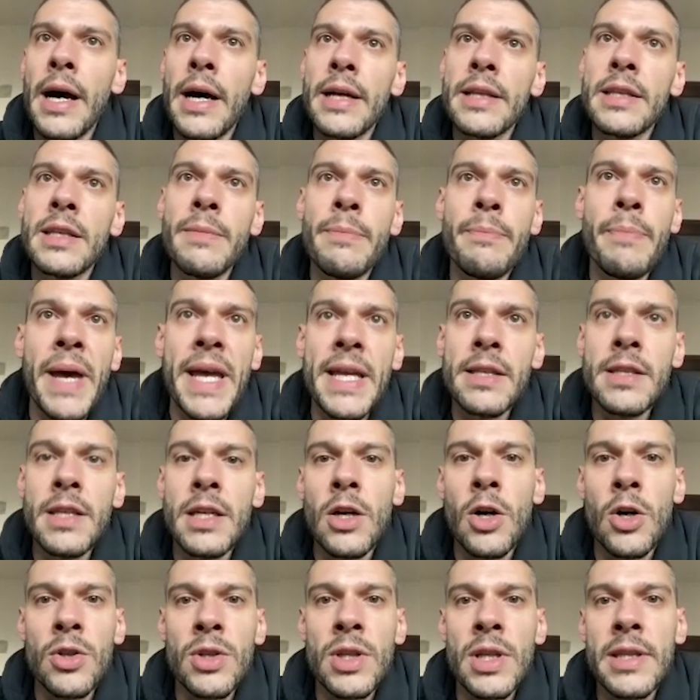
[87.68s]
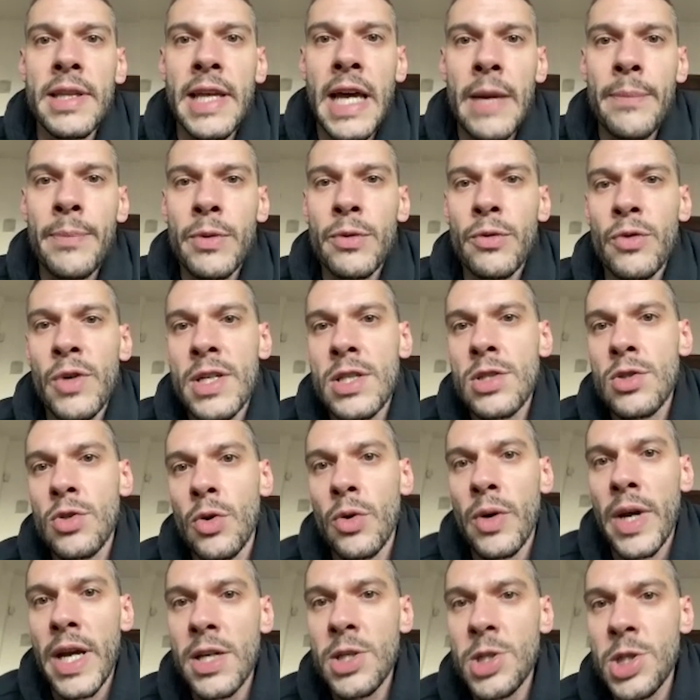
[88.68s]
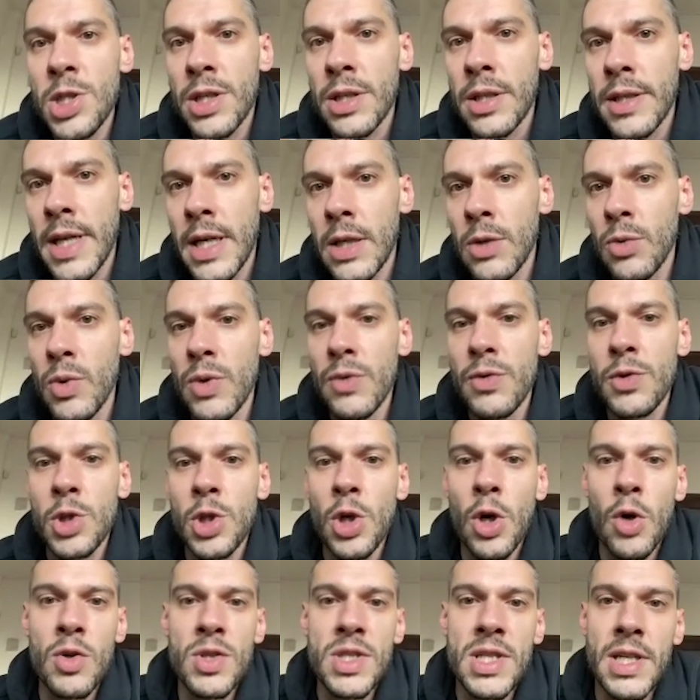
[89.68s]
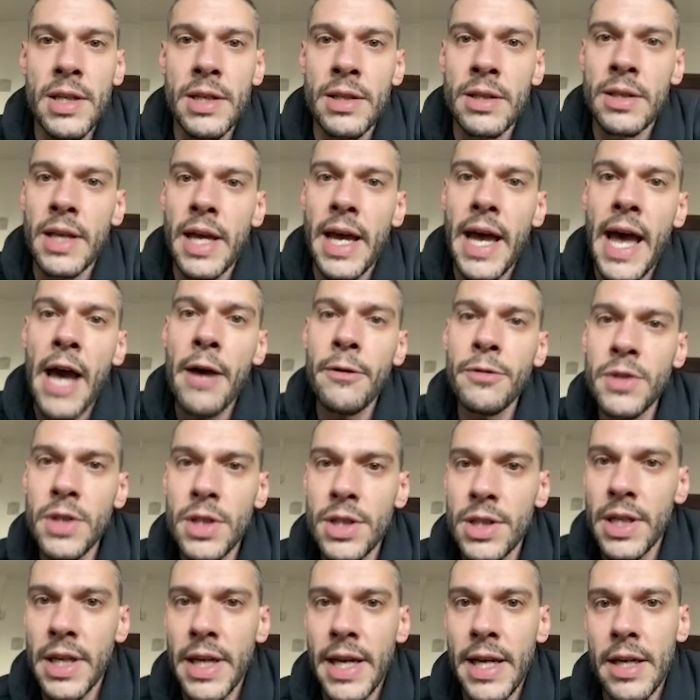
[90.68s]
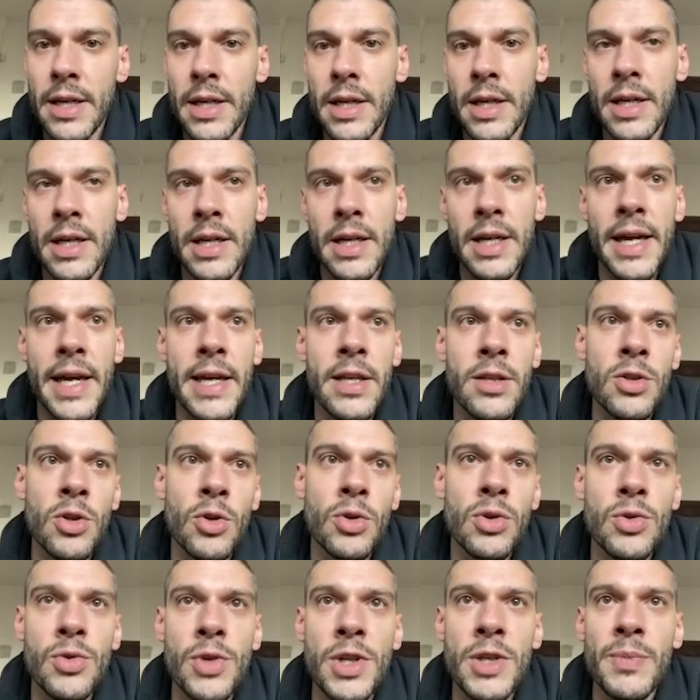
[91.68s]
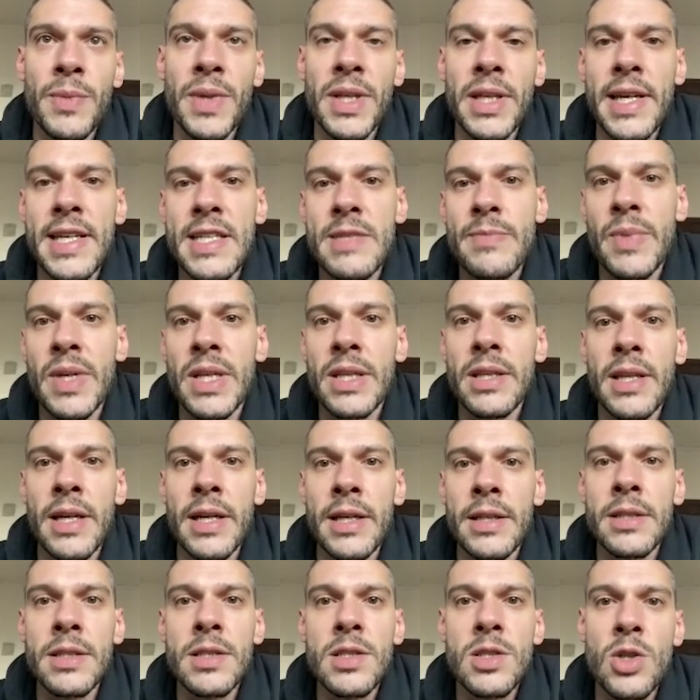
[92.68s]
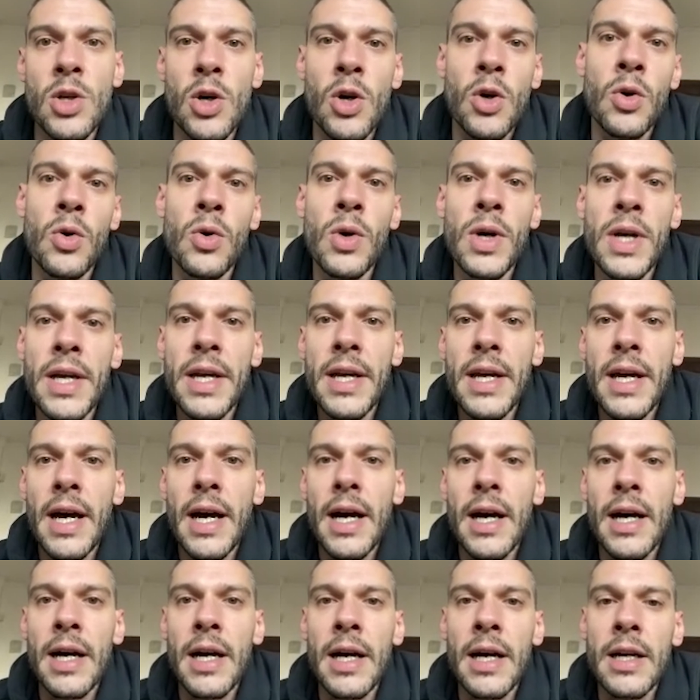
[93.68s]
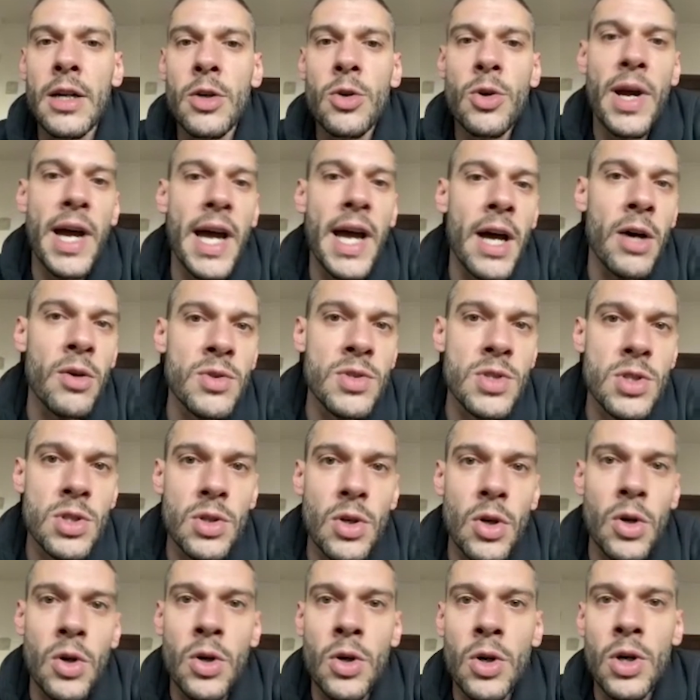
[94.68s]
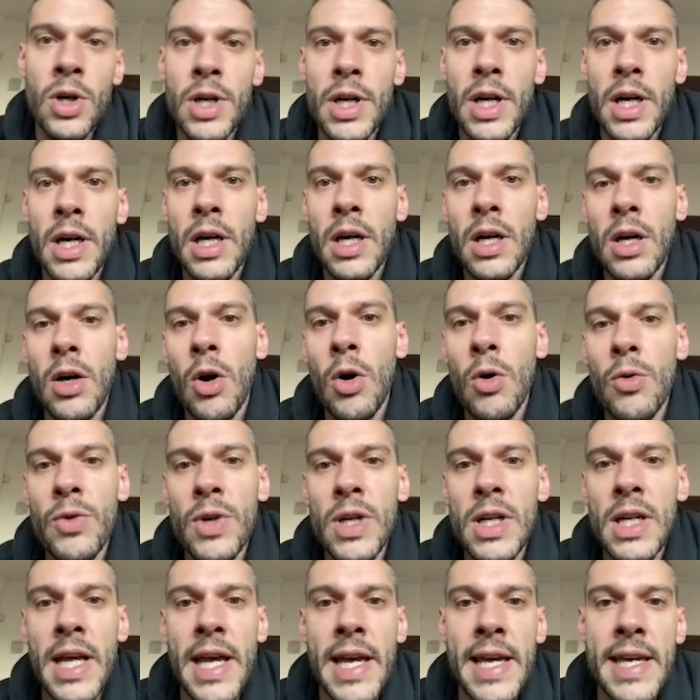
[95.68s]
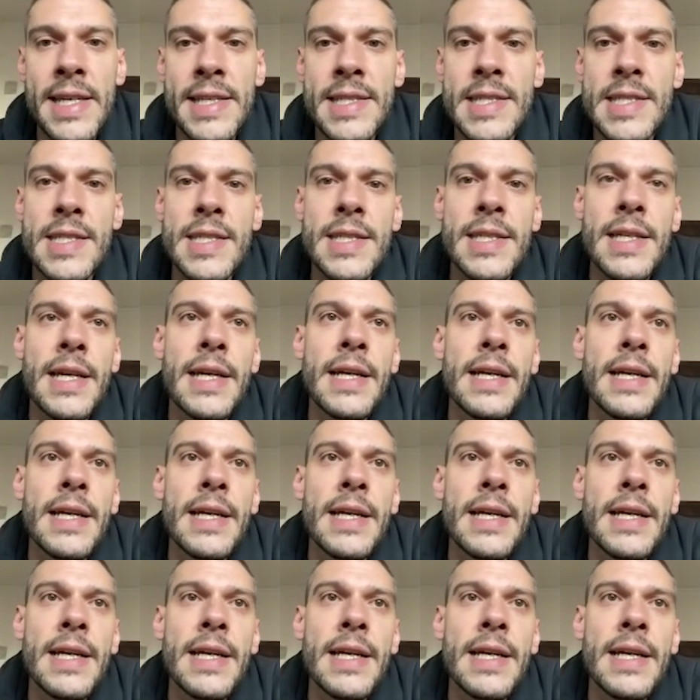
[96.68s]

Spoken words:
depending on the type of restoration that we've chosen after the endo treatment has been done. So crowns or overlays.